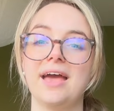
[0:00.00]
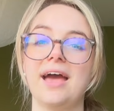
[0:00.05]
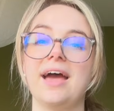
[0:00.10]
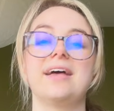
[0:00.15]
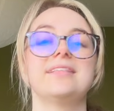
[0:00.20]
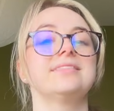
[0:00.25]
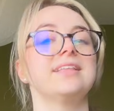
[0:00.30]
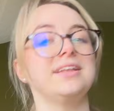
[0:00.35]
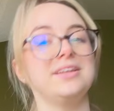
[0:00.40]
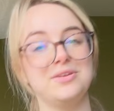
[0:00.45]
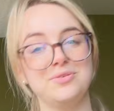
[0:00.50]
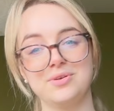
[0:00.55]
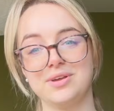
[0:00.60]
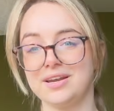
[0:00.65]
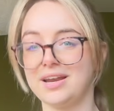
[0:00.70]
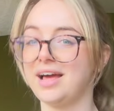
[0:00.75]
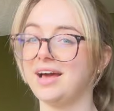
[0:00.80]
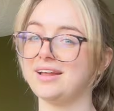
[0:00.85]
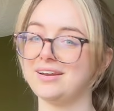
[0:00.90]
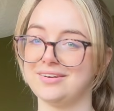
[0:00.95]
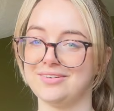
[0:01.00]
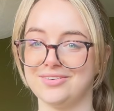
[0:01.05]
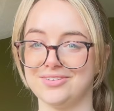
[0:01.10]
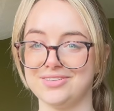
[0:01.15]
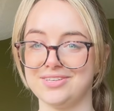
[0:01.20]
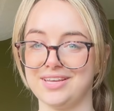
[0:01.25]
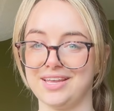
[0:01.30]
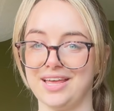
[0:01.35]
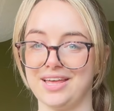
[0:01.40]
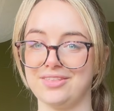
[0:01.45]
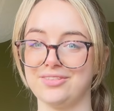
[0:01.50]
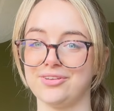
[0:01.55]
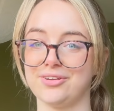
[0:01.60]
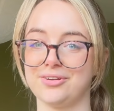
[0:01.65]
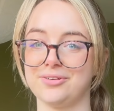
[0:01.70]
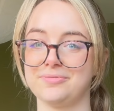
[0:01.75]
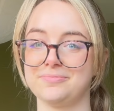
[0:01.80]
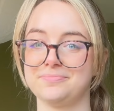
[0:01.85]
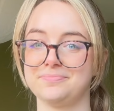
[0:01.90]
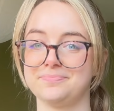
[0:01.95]
and then you can add it all
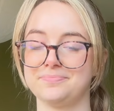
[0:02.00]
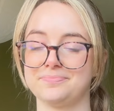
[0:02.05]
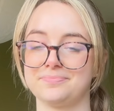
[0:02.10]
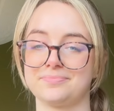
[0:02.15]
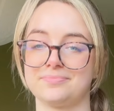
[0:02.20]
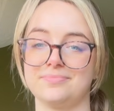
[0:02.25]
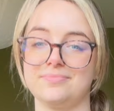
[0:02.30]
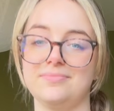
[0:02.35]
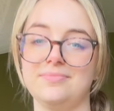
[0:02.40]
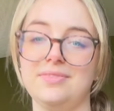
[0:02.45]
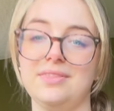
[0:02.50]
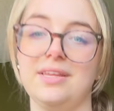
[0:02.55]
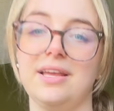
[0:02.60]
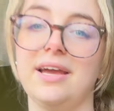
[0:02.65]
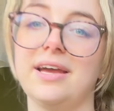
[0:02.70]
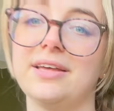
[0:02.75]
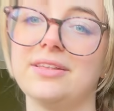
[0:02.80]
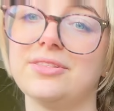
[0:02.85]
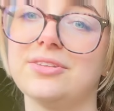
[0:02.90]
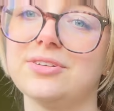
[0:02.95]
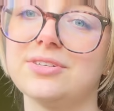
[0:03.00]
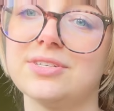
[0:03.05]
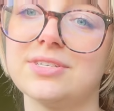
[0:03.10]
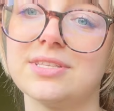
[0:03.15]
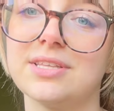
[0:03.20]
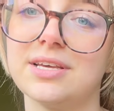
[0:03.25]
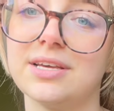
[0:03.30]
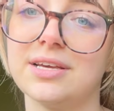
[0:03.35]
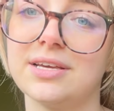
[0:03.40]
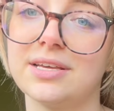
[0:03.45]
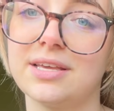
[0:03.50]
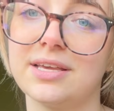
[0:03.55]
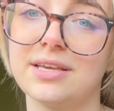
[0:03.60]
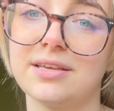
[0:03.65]
together, and there's the